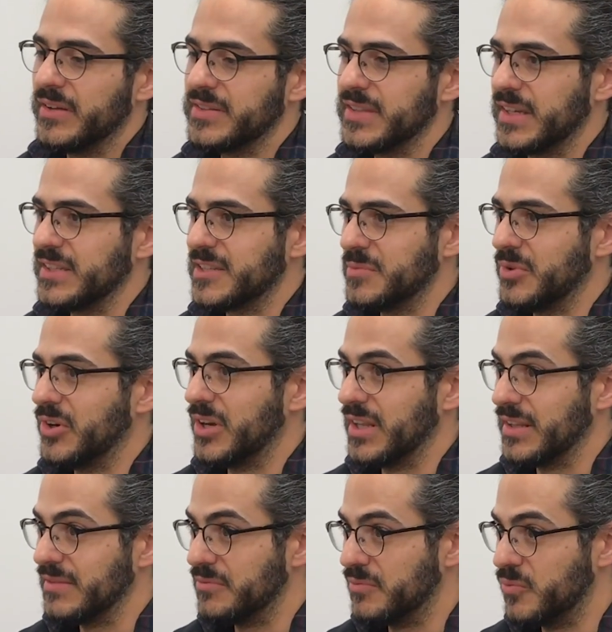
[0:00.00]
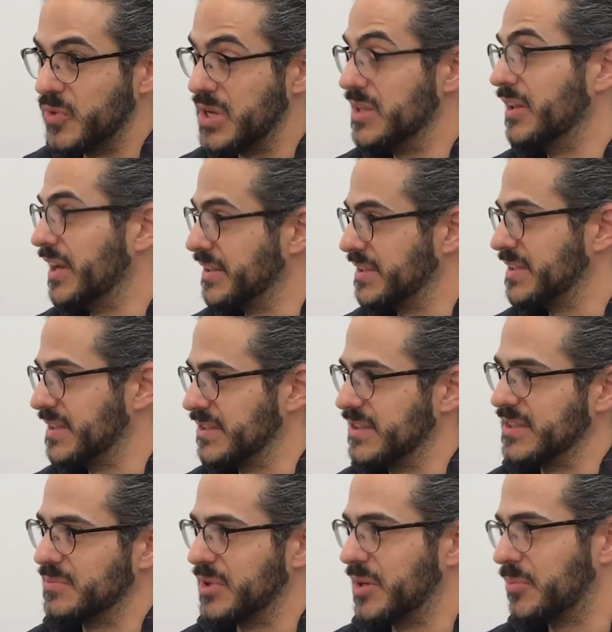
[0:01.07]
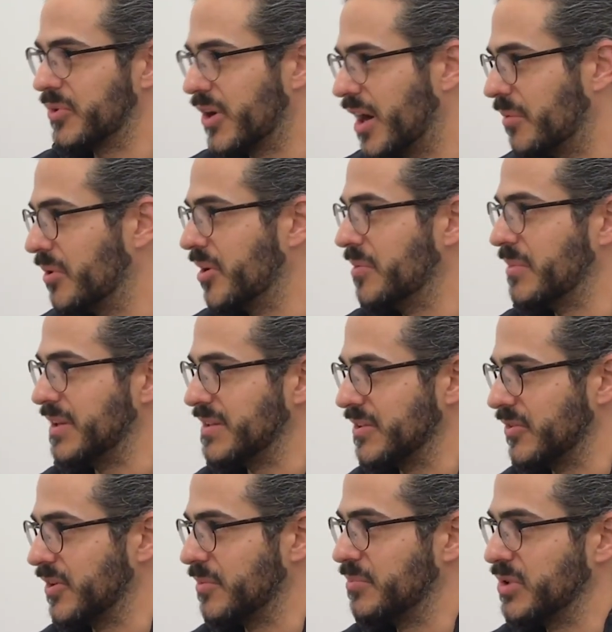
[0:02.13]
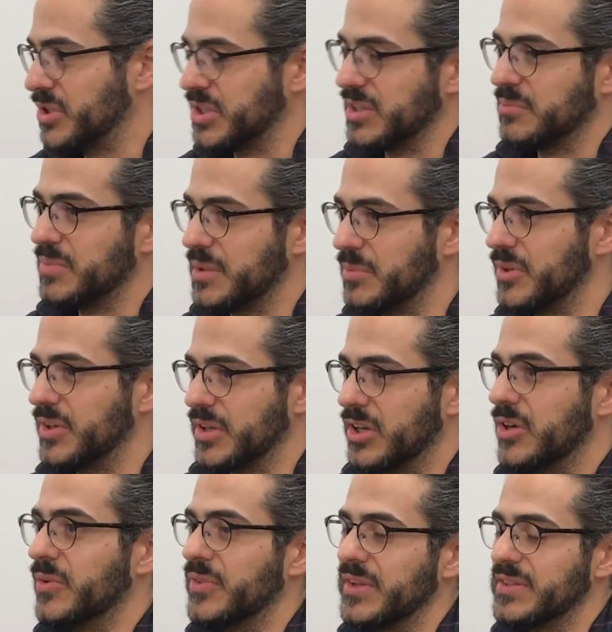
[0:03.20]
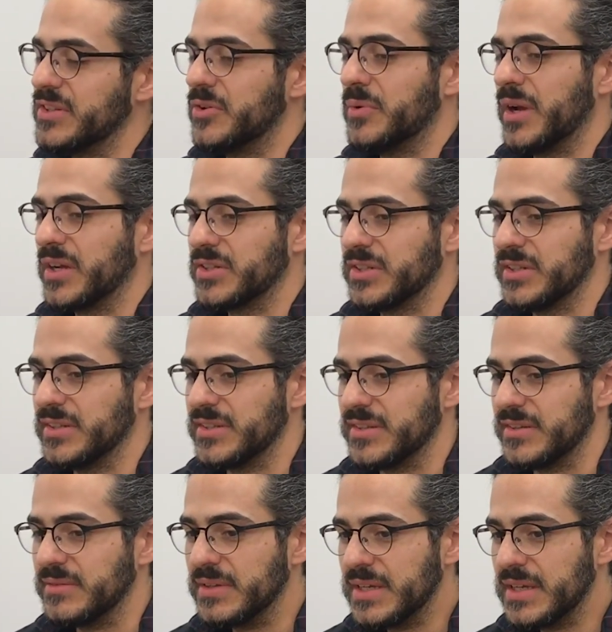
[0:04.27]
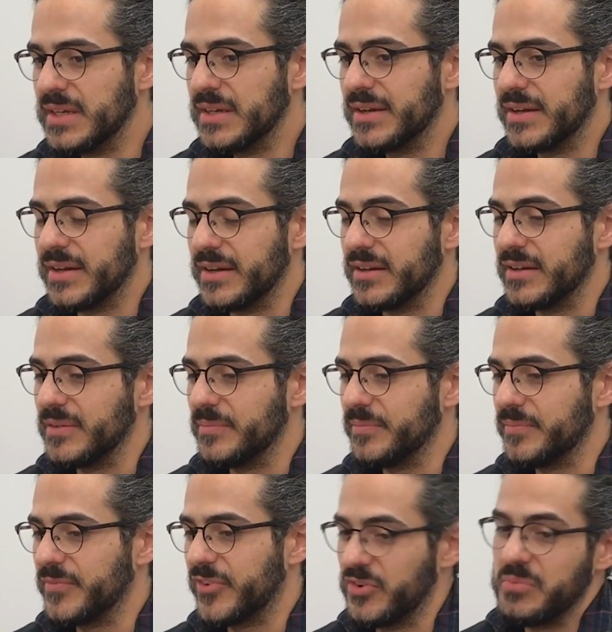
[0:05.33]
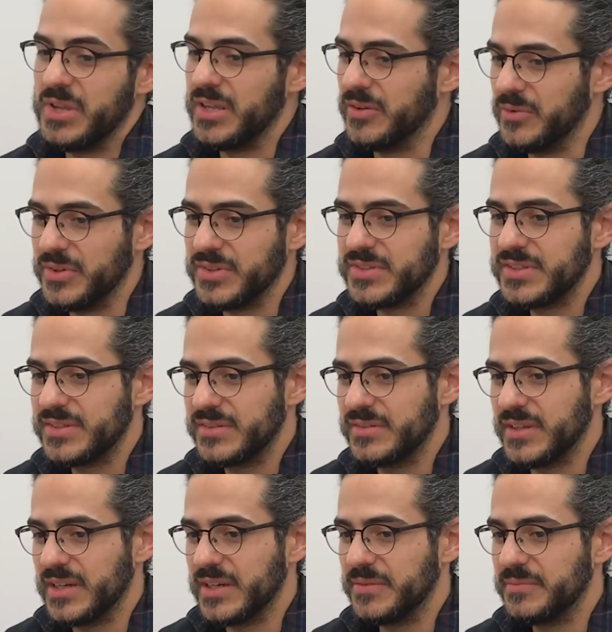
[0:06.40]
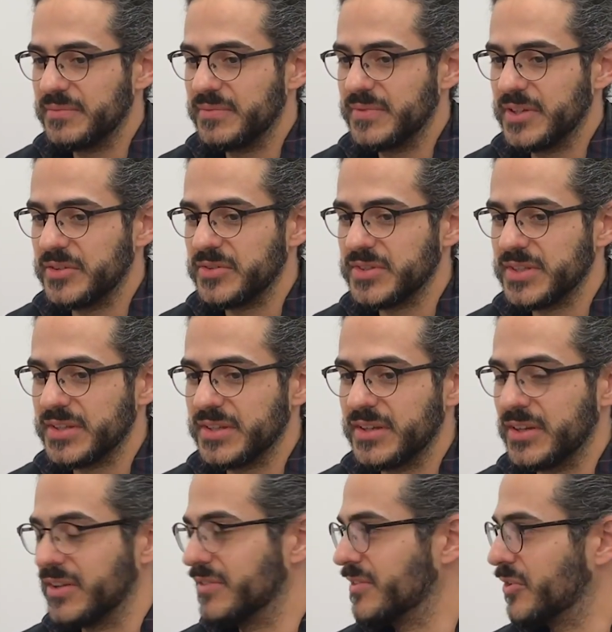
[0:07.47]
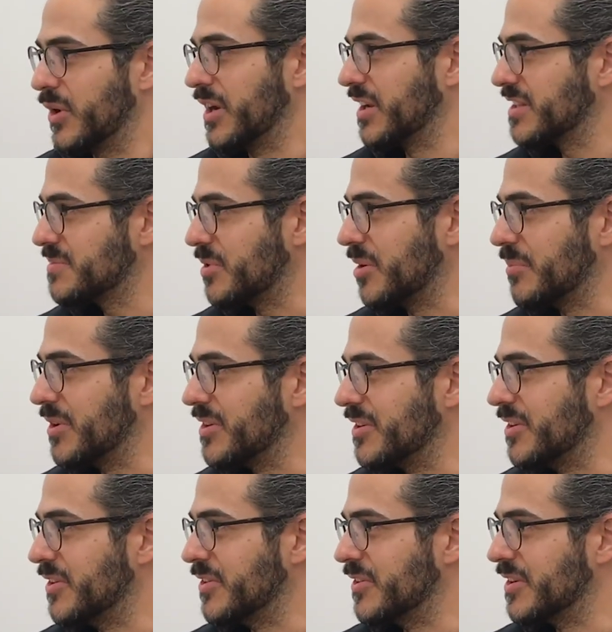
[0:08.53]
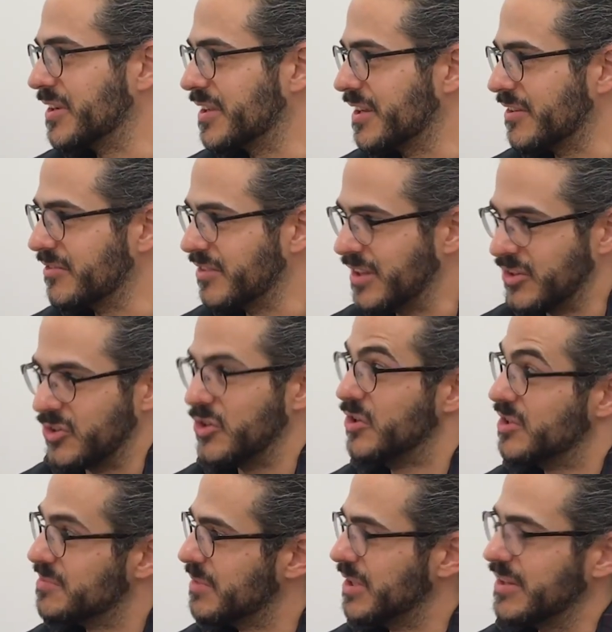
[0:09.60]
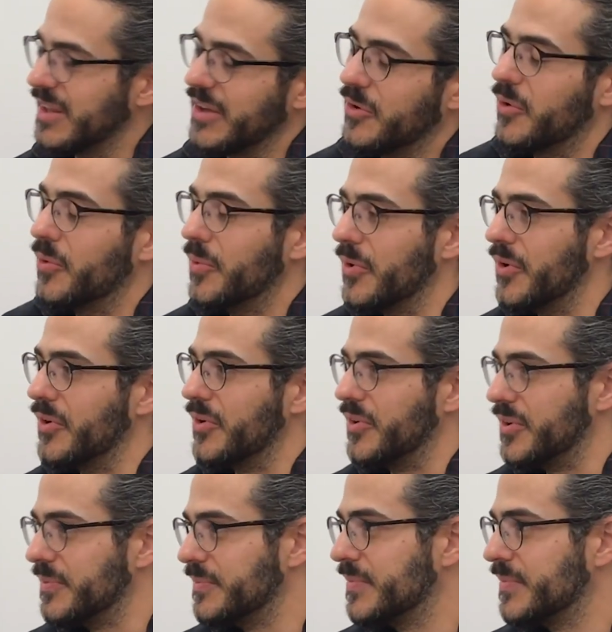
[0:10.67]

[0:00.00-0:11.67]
science community realizes this has been a problem, and so they're pushing people to go in these directions. And for me, it was a great experiment to do, to kind of introduce me to that whole world.